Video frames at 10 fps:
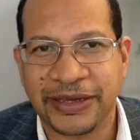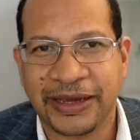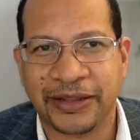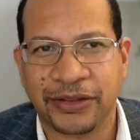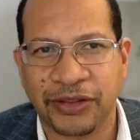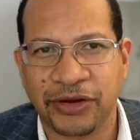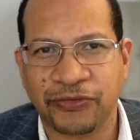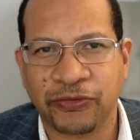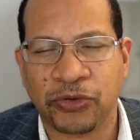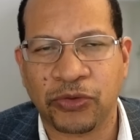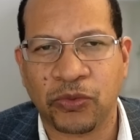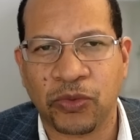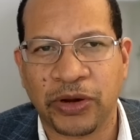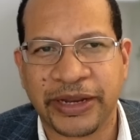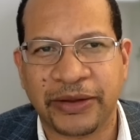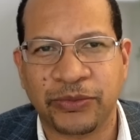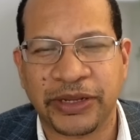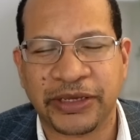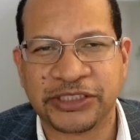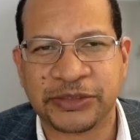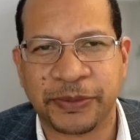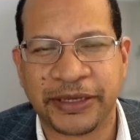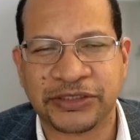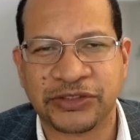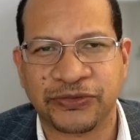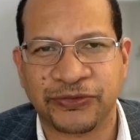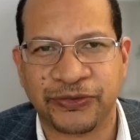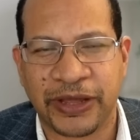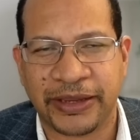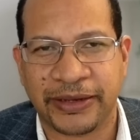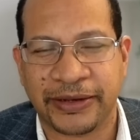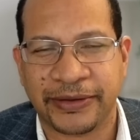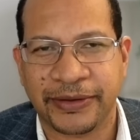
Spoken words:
and therefore what I would expect to find.